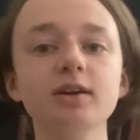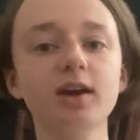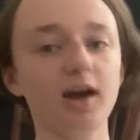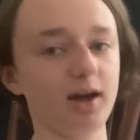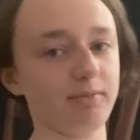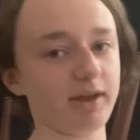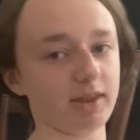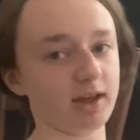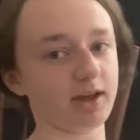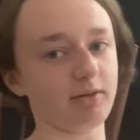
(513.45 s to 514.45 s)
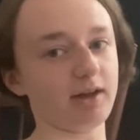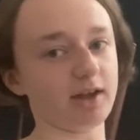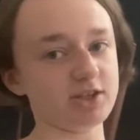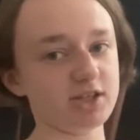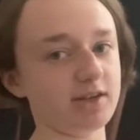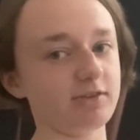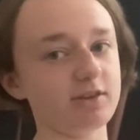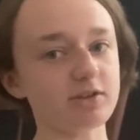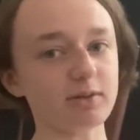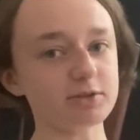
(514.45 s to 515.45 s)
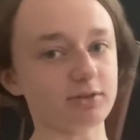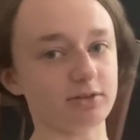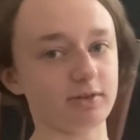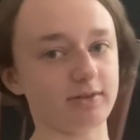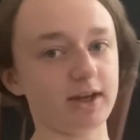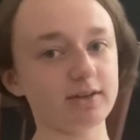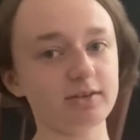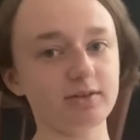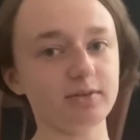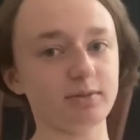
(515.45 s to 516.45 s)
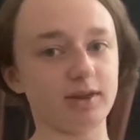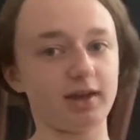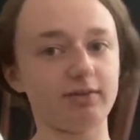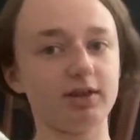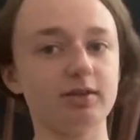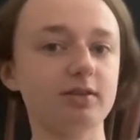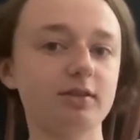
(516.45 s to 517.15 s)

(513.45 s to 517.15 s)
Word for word: Um, I like how I achieved the drop shoulder effect with having